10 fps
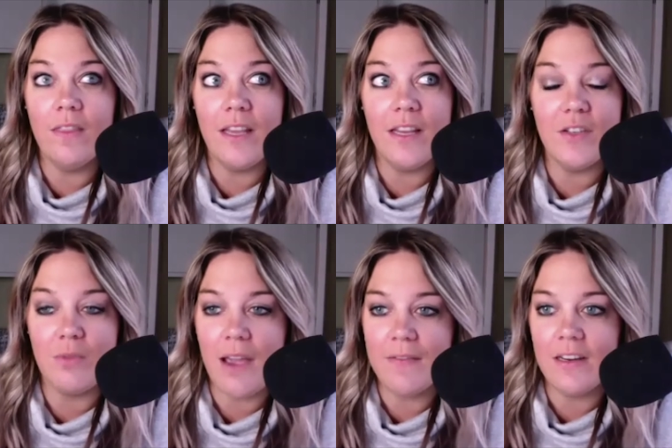they
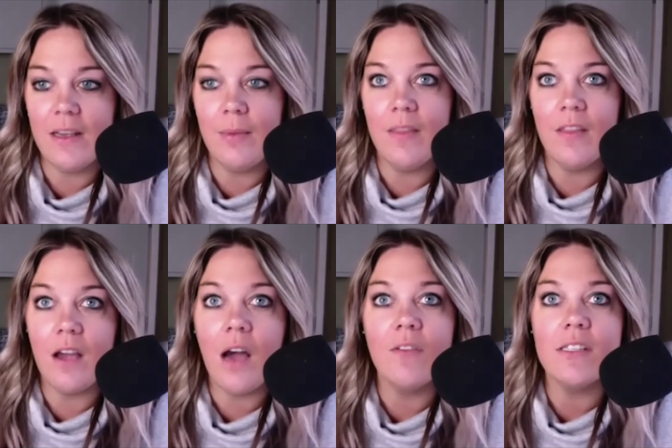drafted him and the mm-hmm.
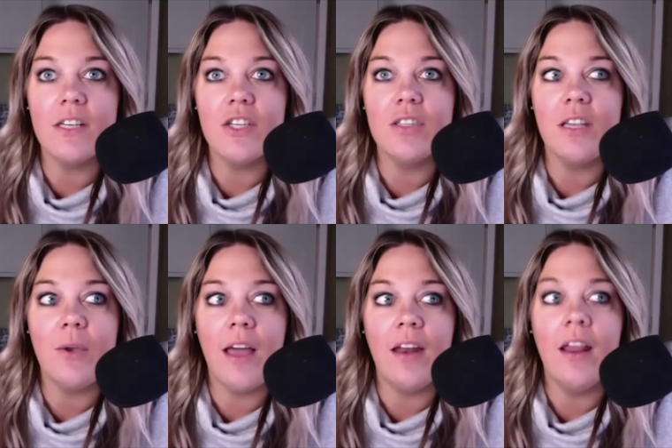conversation mm-hmm. that you had.